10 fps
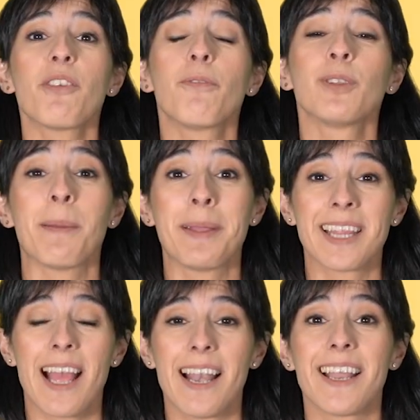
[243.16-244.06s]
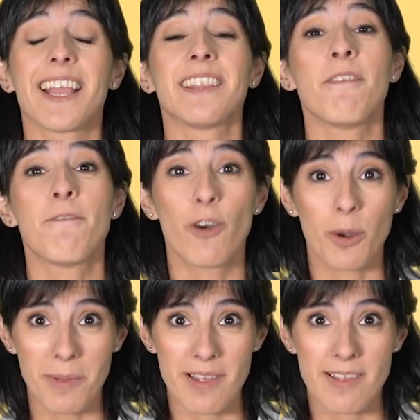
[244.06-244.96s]
why it's essential
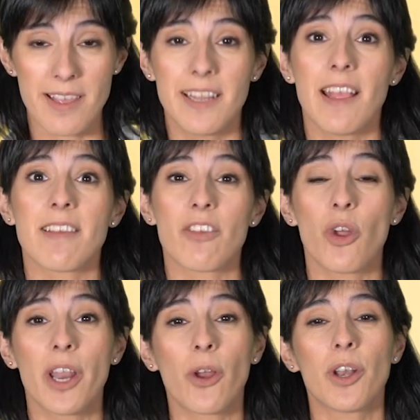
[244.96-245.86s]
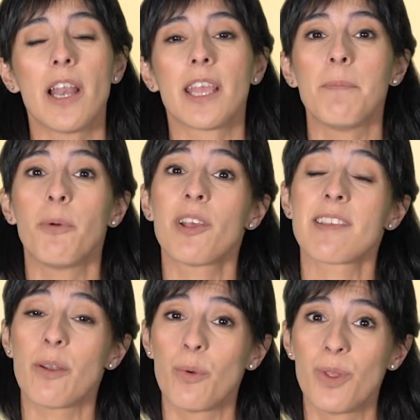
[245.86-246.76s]
that you get information and advice
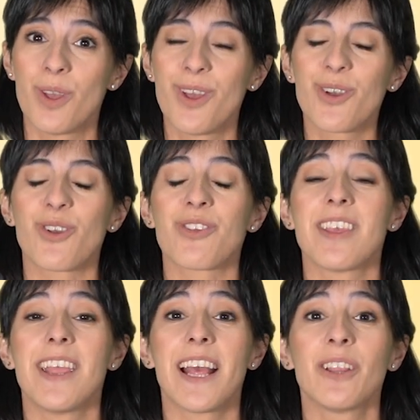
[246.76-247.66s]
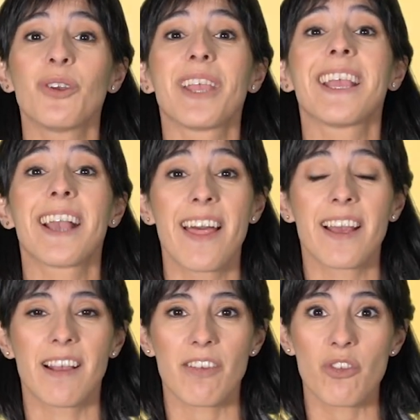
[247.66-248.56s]
from your healthcare team, considering
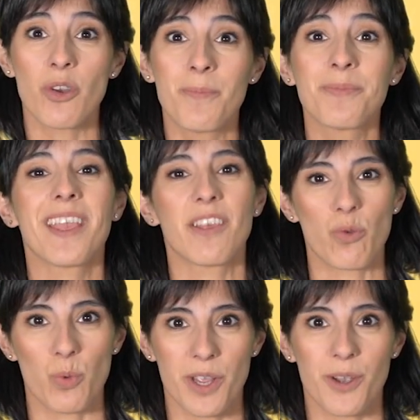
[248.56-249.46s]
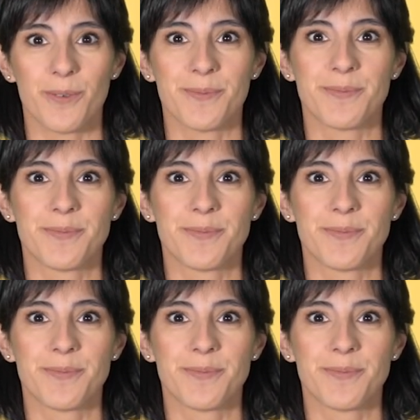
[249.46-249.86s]
that each case is unique.